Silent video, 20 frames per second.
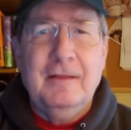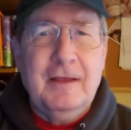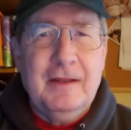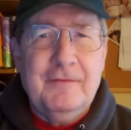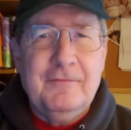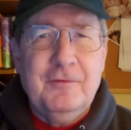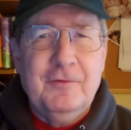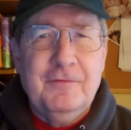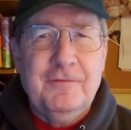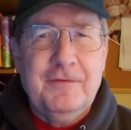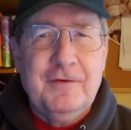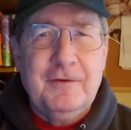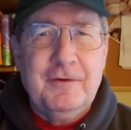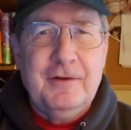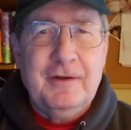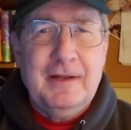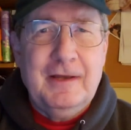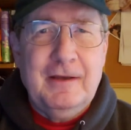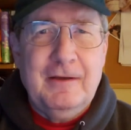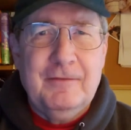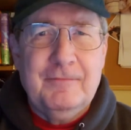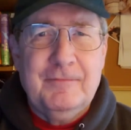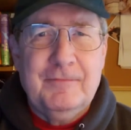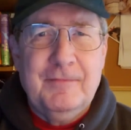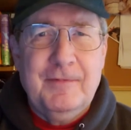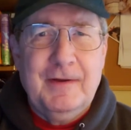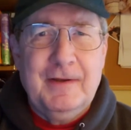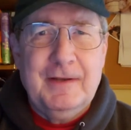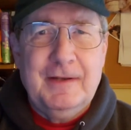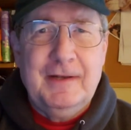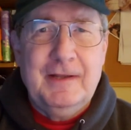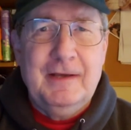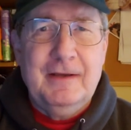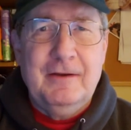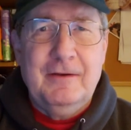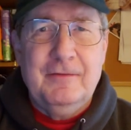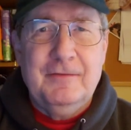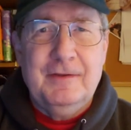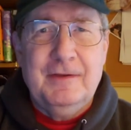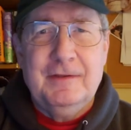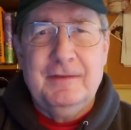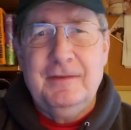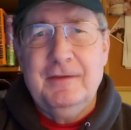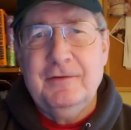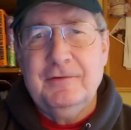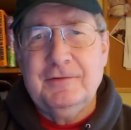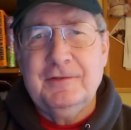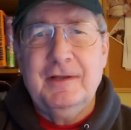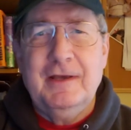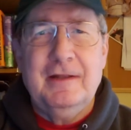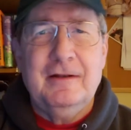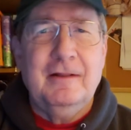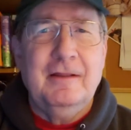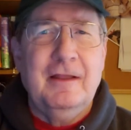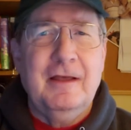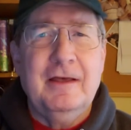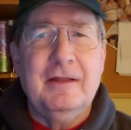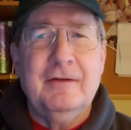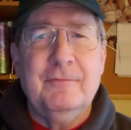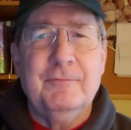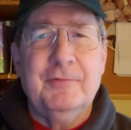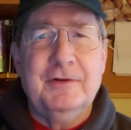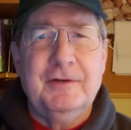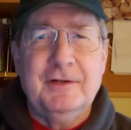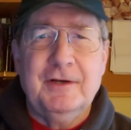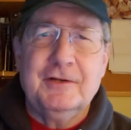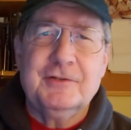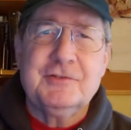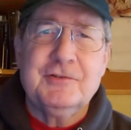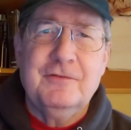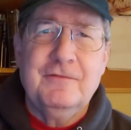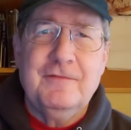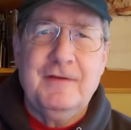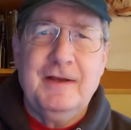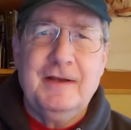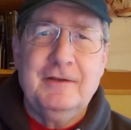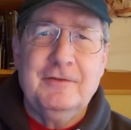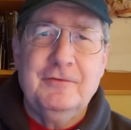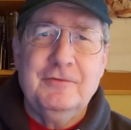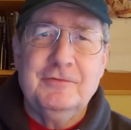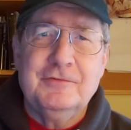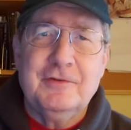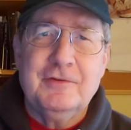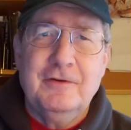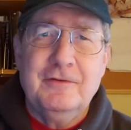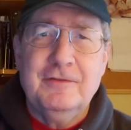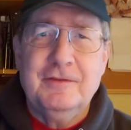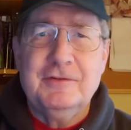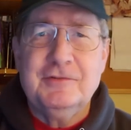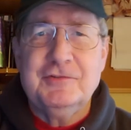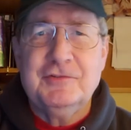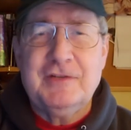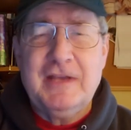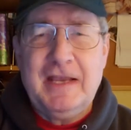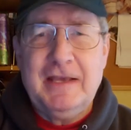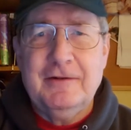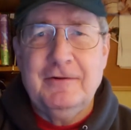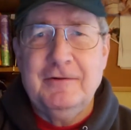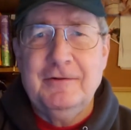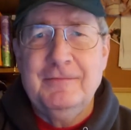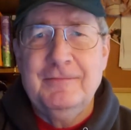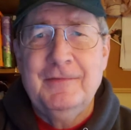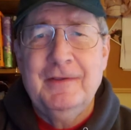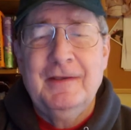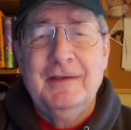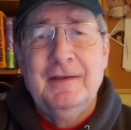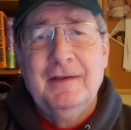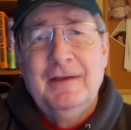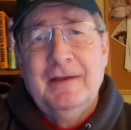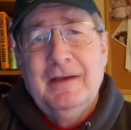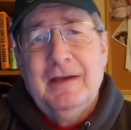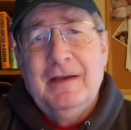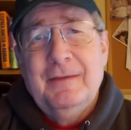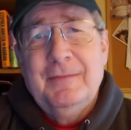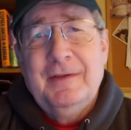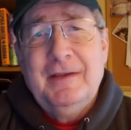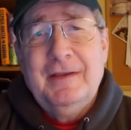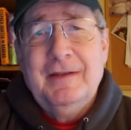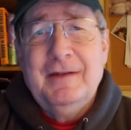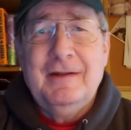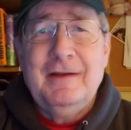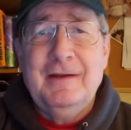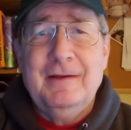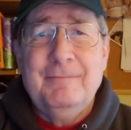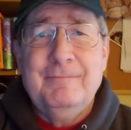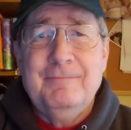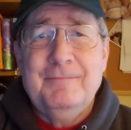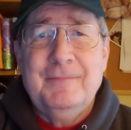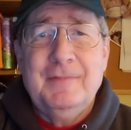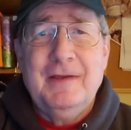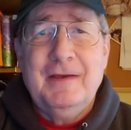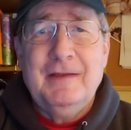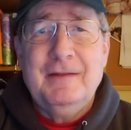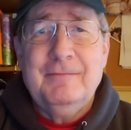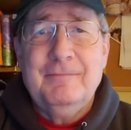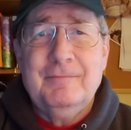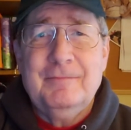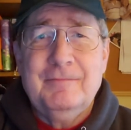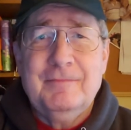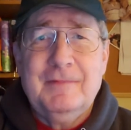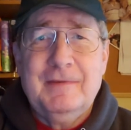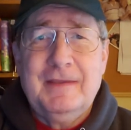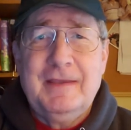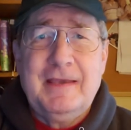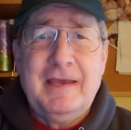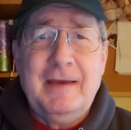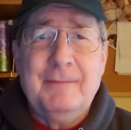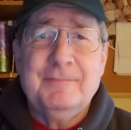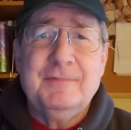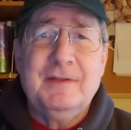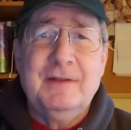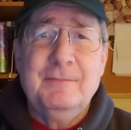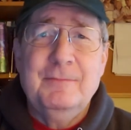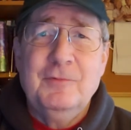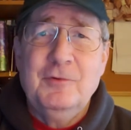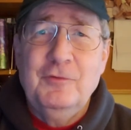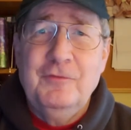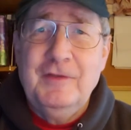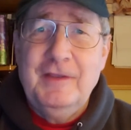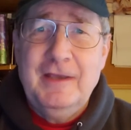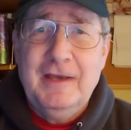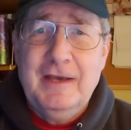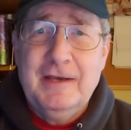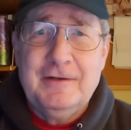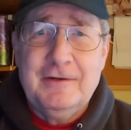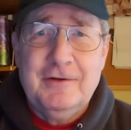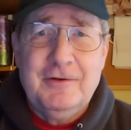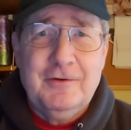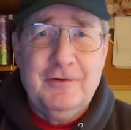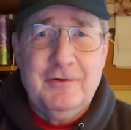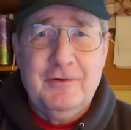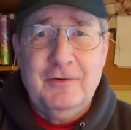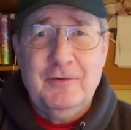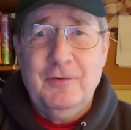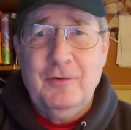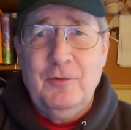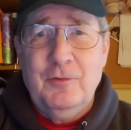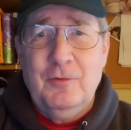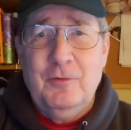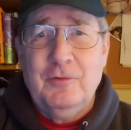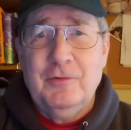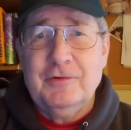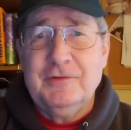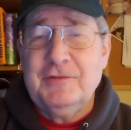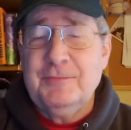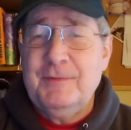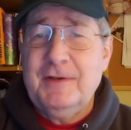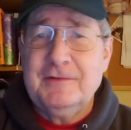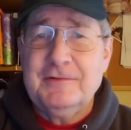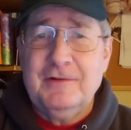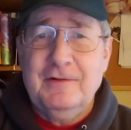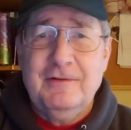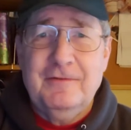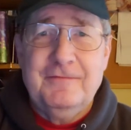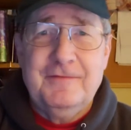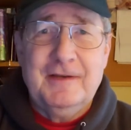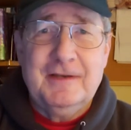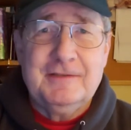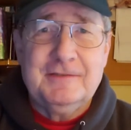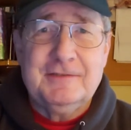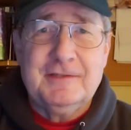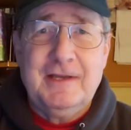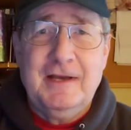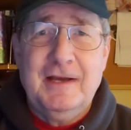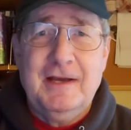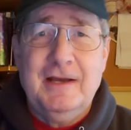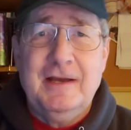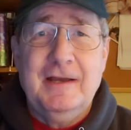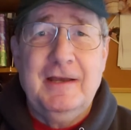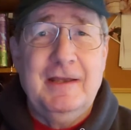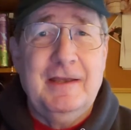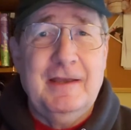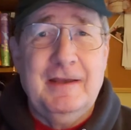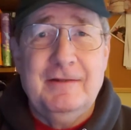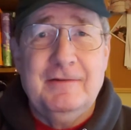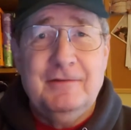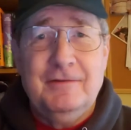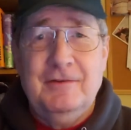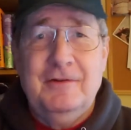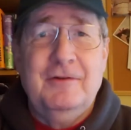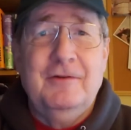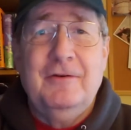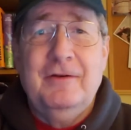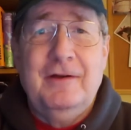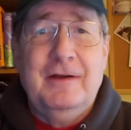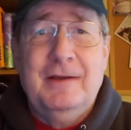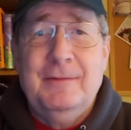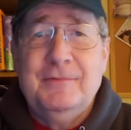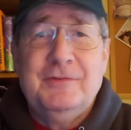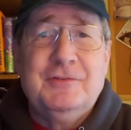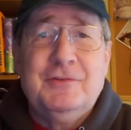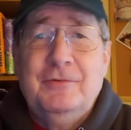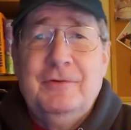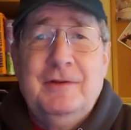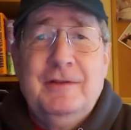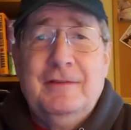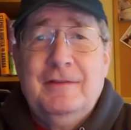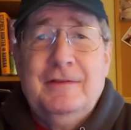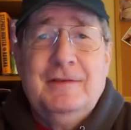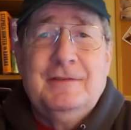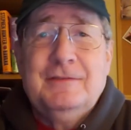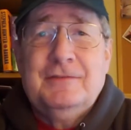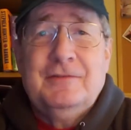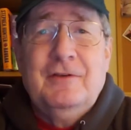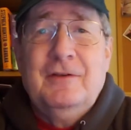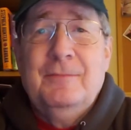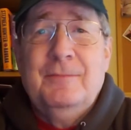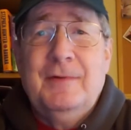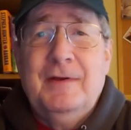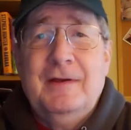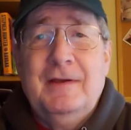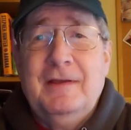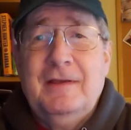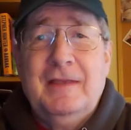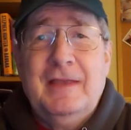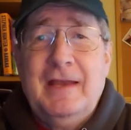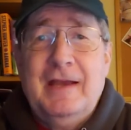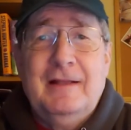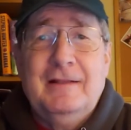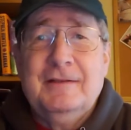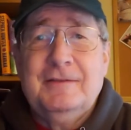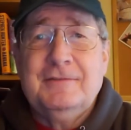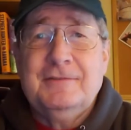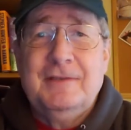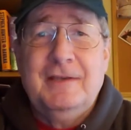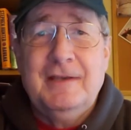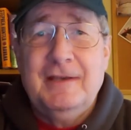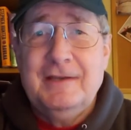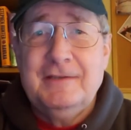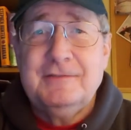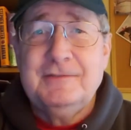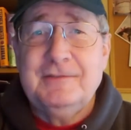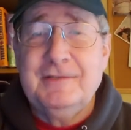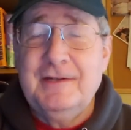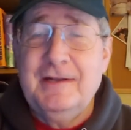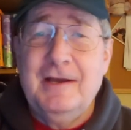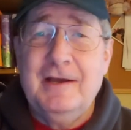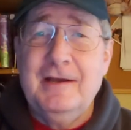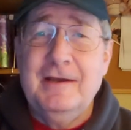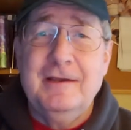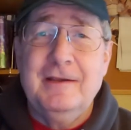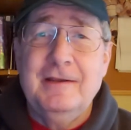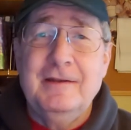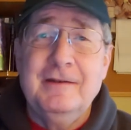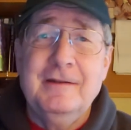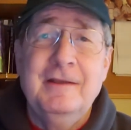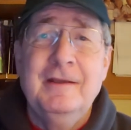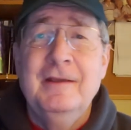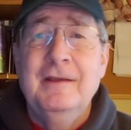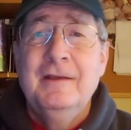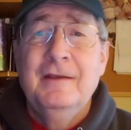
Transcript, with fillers: a lot of you have figured out by now that there's not a lot of production values on this channel. I mean, I'm not captain movie editor or special effects guy, and you know, I'm shooting this on my Galaxy S9